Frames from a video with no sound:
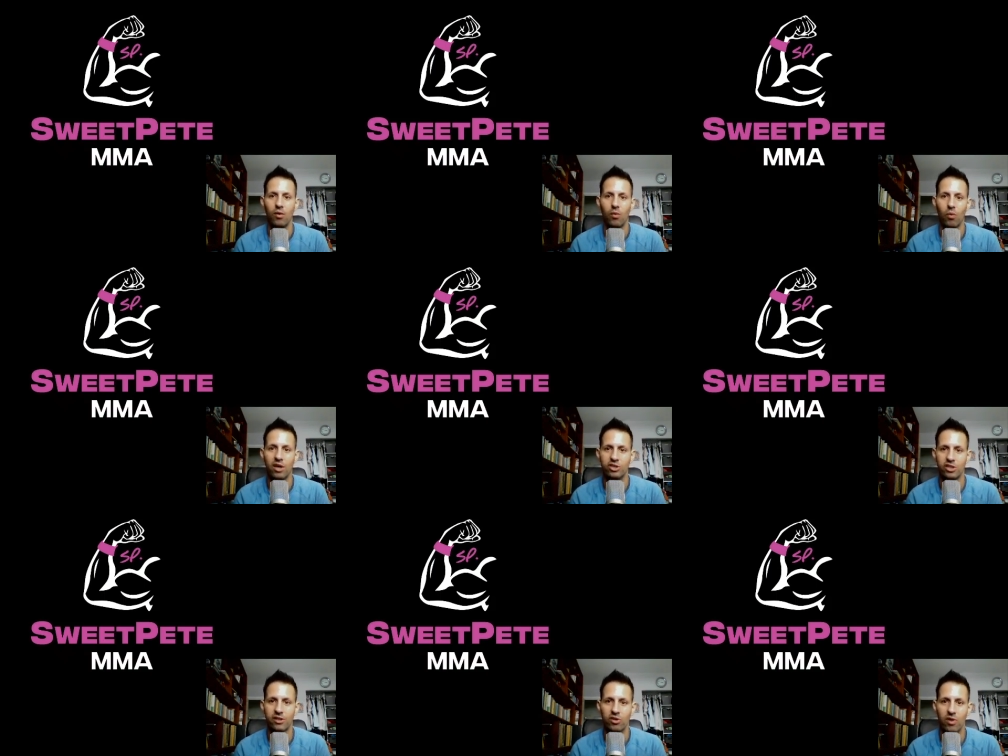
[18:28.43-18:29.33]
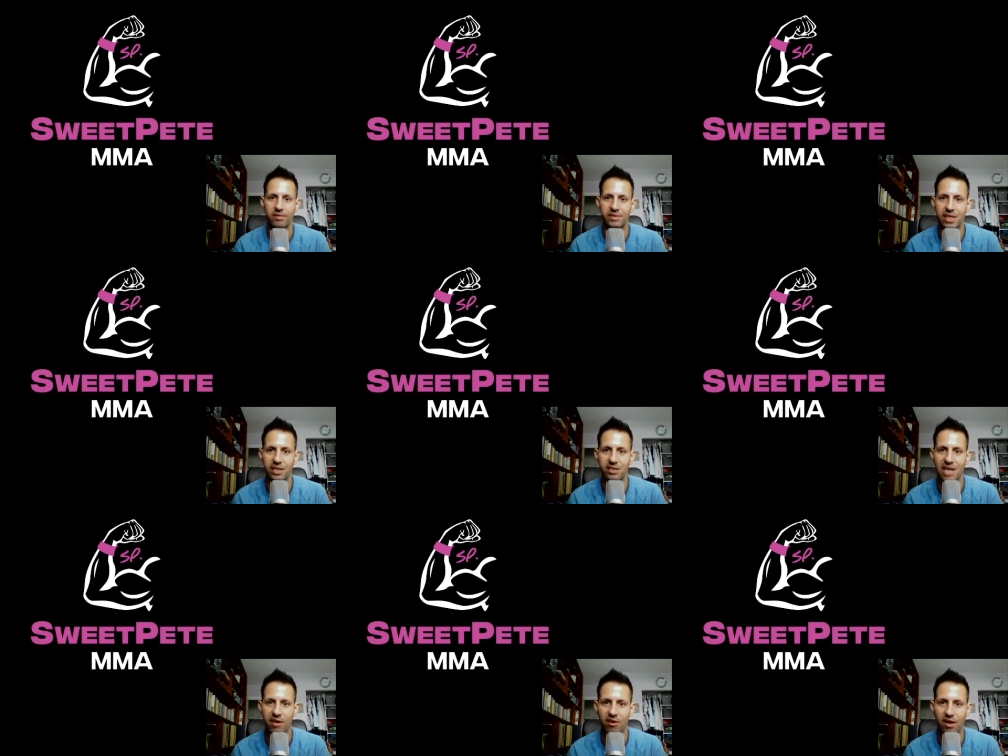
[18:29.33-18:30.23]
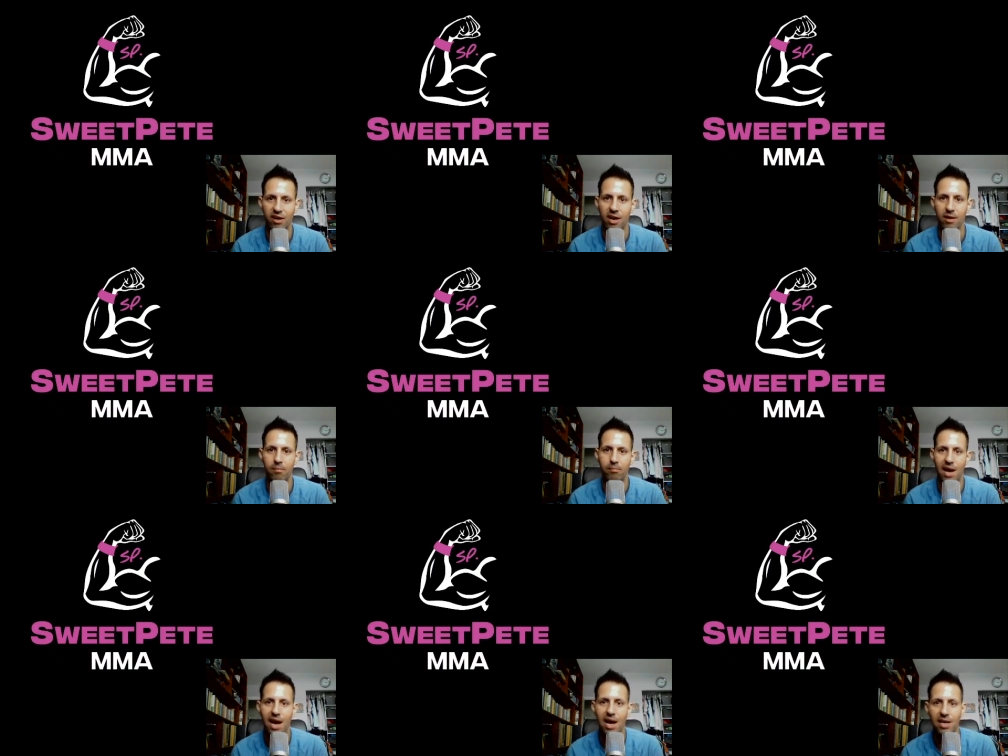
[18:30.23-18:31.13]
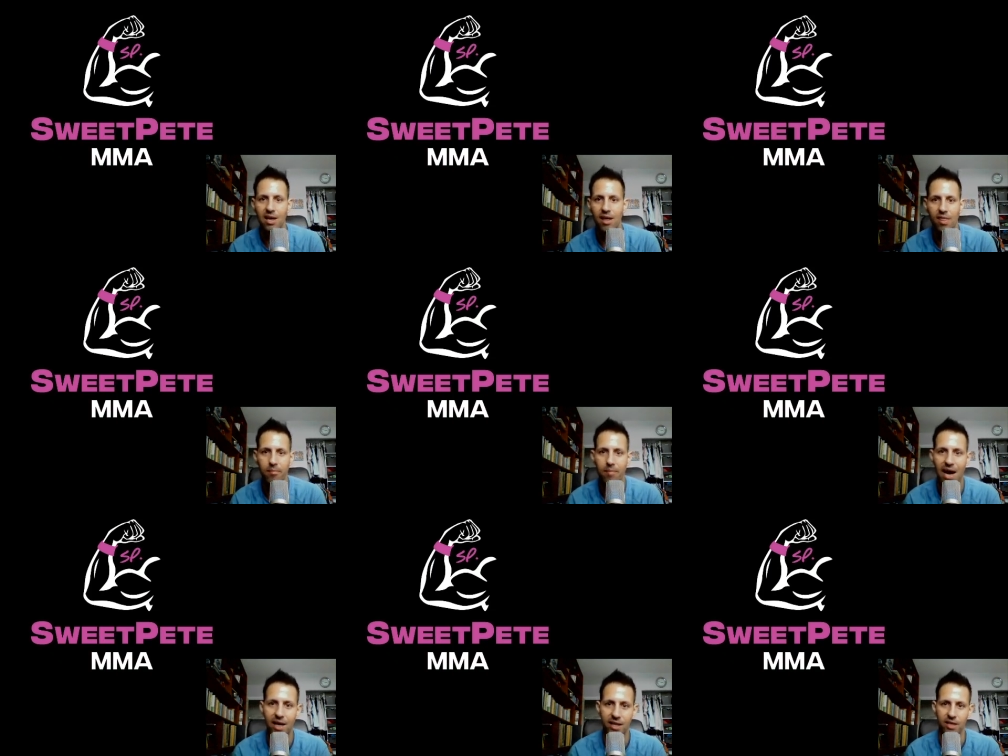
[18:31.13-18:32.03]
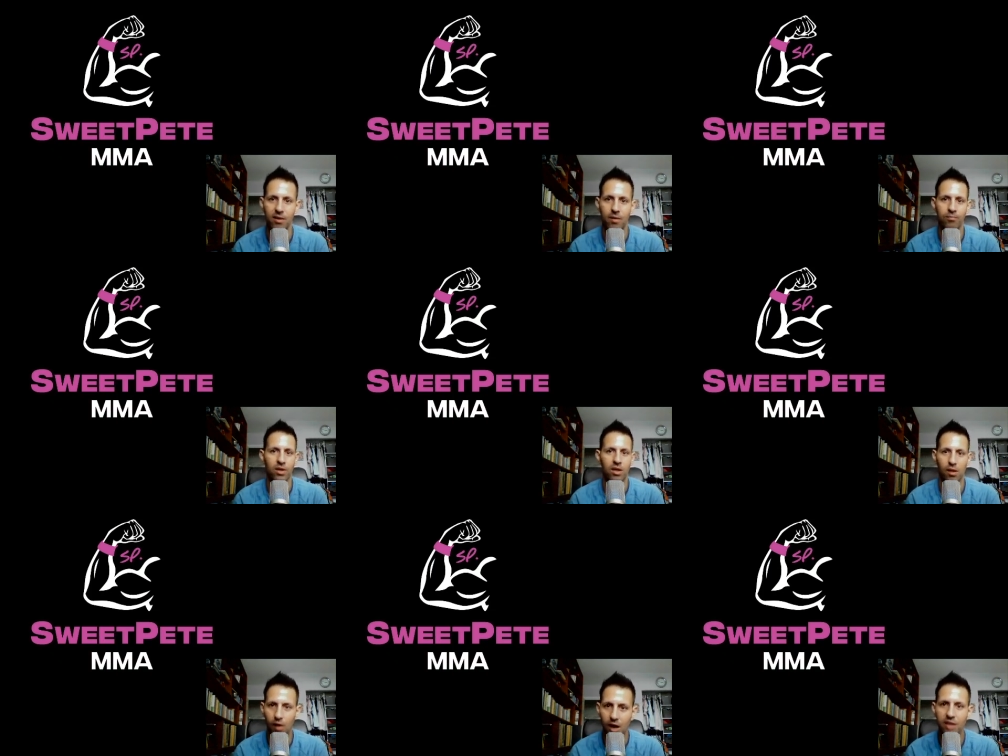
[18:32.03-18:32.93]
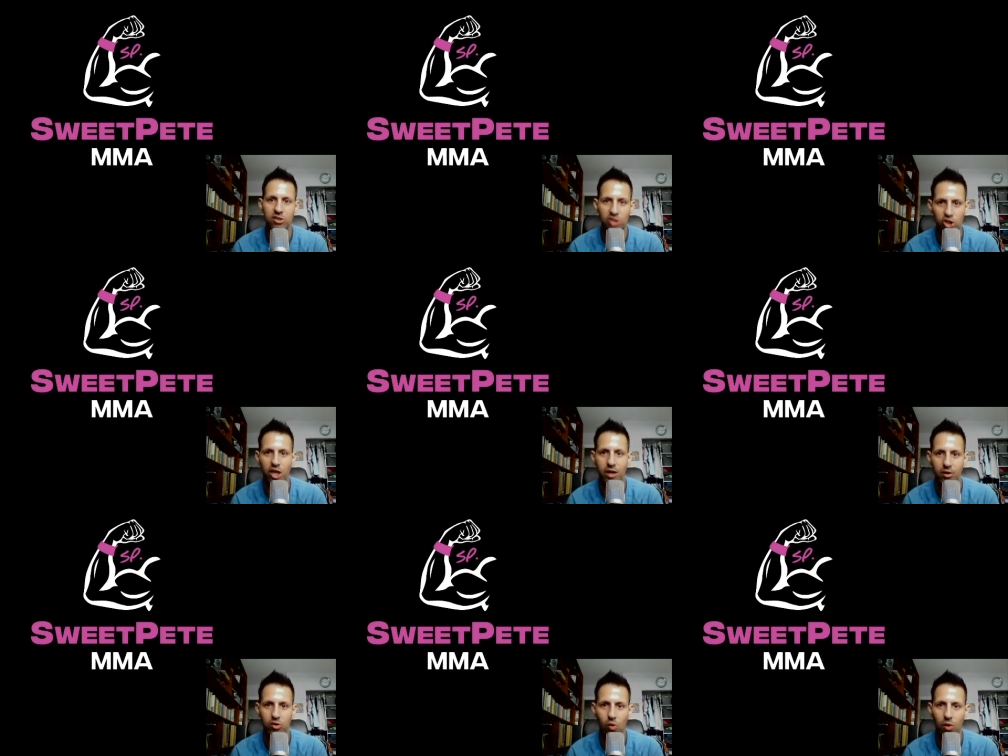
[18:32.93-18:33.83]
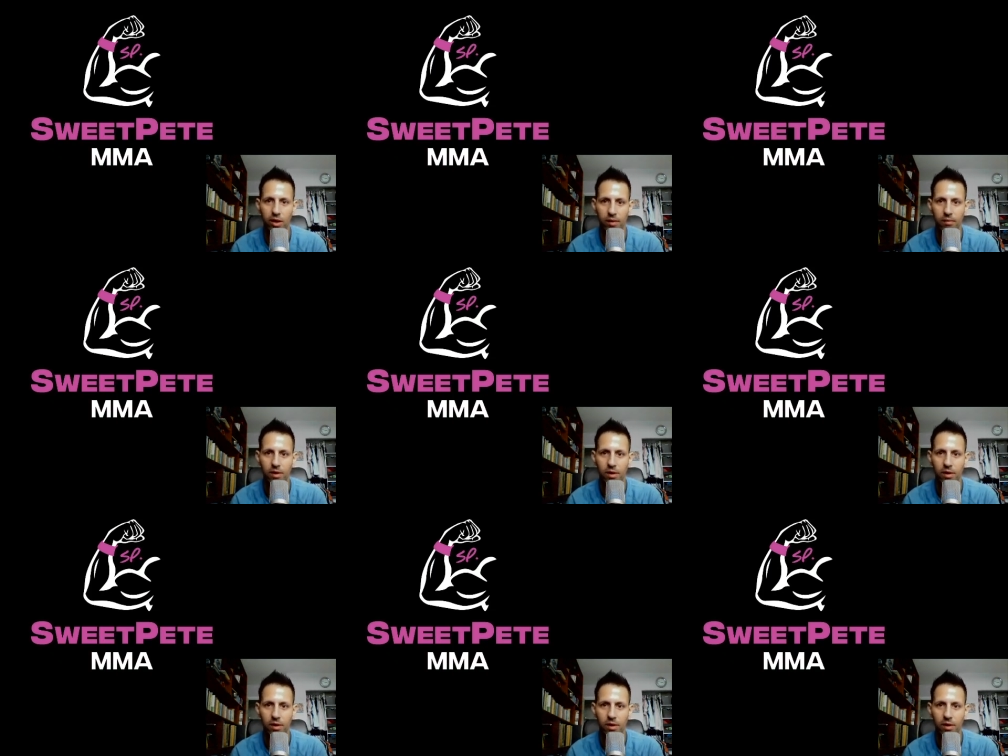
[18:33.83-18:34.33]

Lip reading: watching the UFC Saturday night, Paddy the Baddy lost to Jared Gordon.